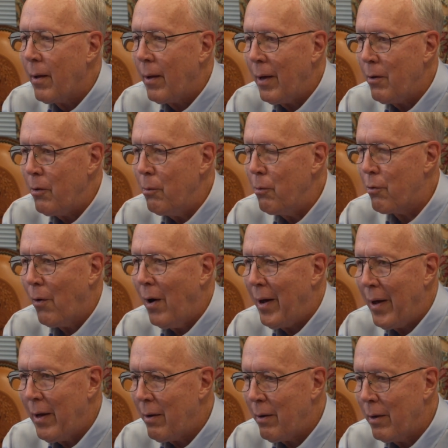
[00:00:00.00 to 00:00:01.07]
and you dry
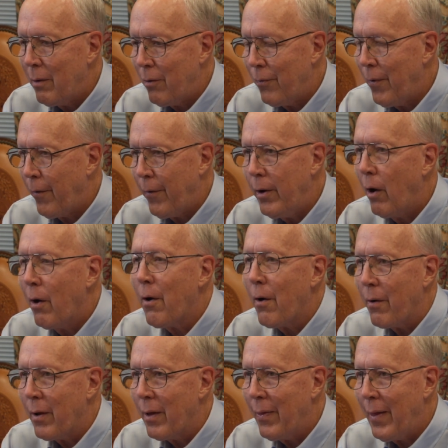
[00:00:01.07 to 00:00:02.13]
it, it's very
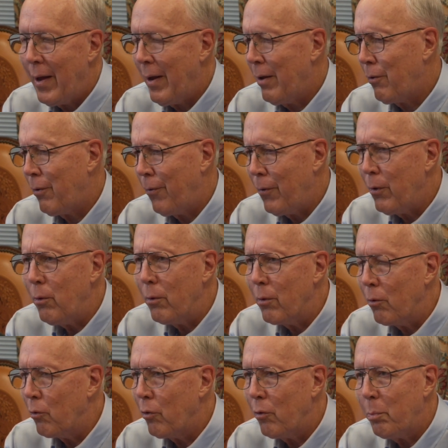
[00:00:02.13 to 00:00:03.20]
hard, and that has a few
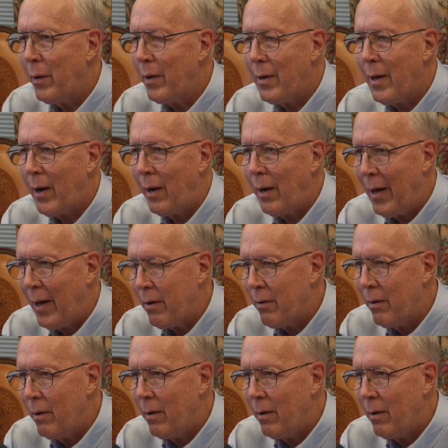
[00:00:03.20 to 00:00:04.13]
uses, but not a lot.